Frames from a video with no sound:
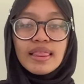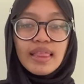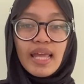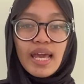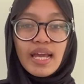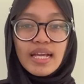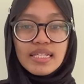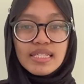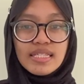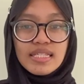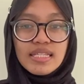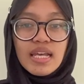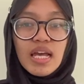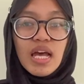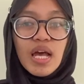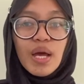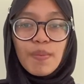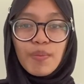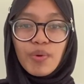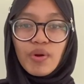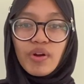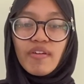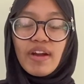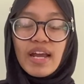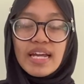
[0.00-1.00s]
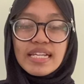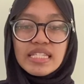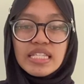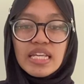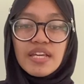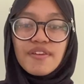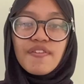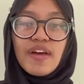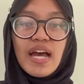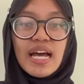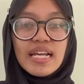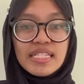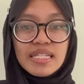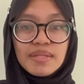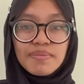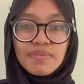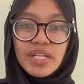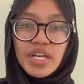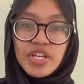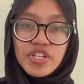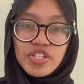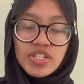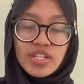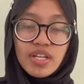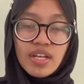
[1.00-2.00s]
Next, progressive
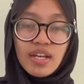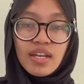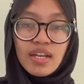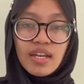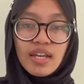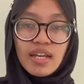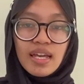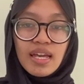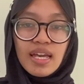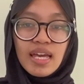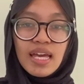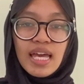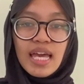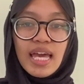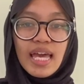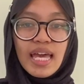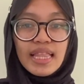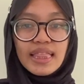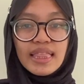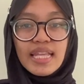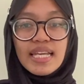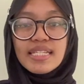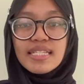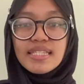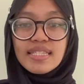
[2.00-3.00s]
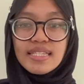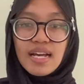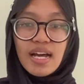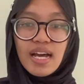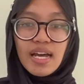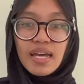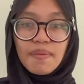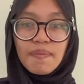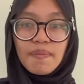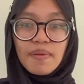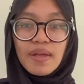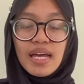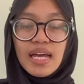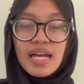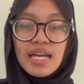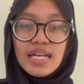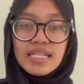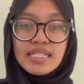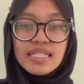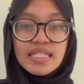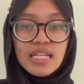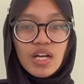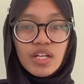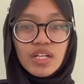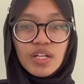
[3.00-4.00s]
assimilation. In this type, the
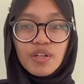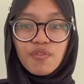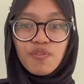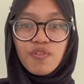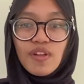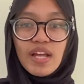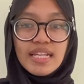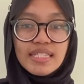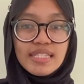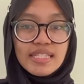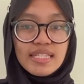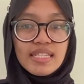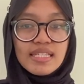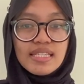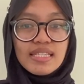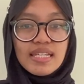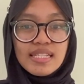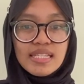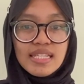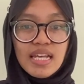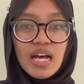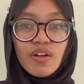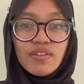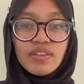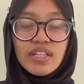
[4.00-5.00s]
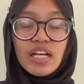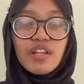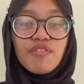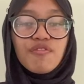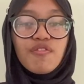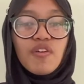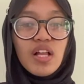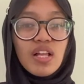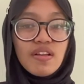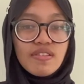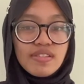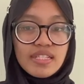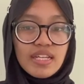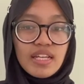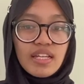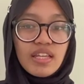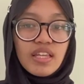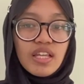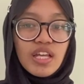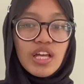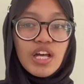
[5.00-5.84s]
sound influences the sound that follows it.